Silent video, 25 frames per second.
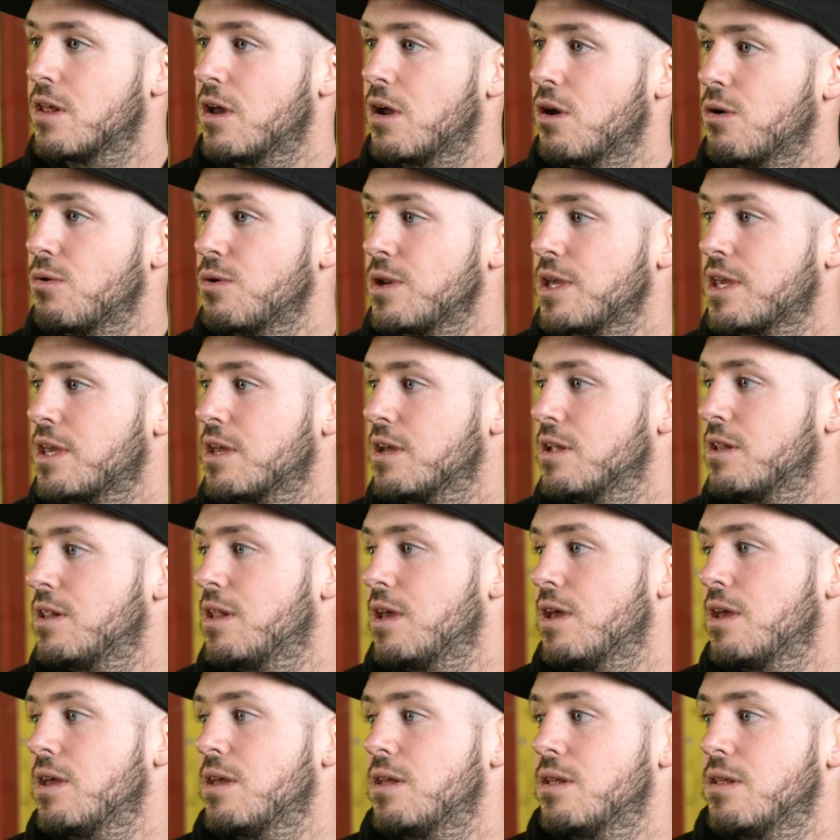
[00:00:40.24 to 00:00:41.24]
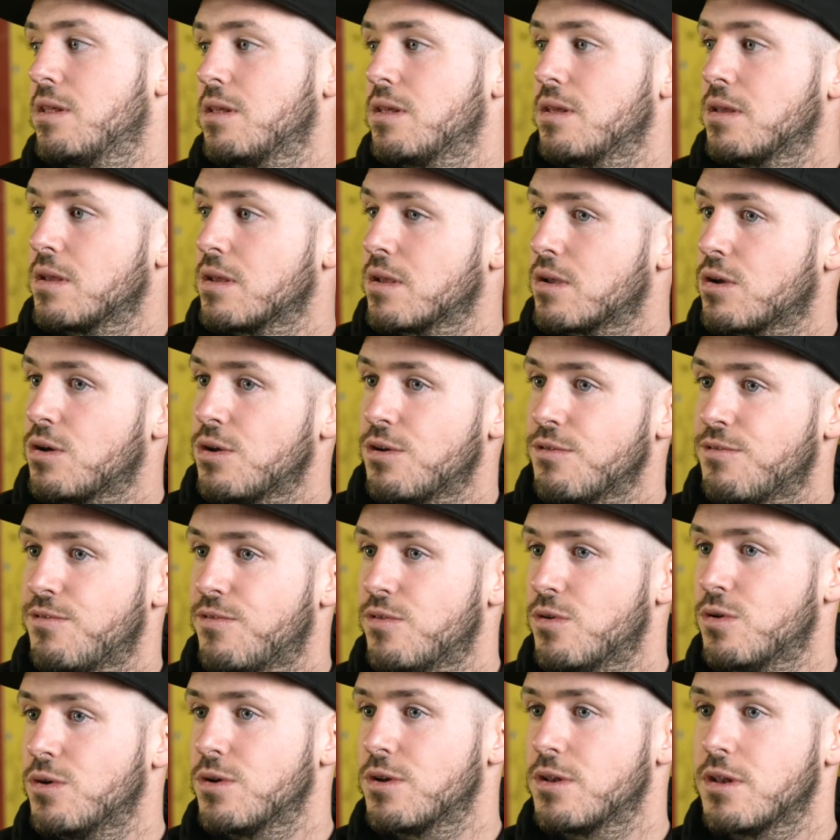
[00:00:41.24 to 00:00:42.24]
the only kid that could
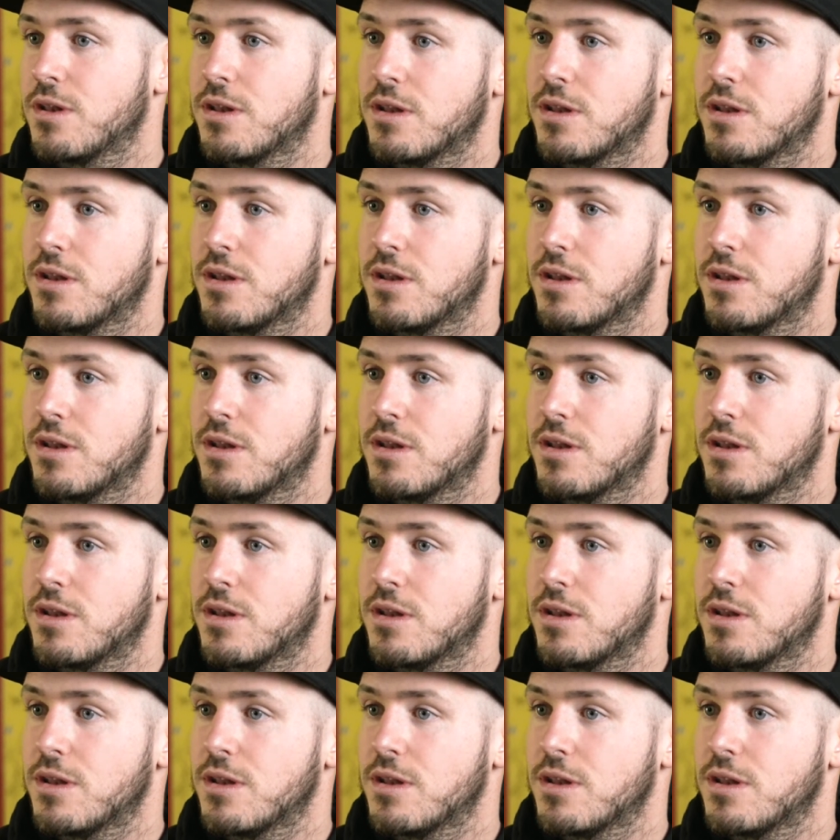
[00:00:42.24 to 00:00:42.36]
afford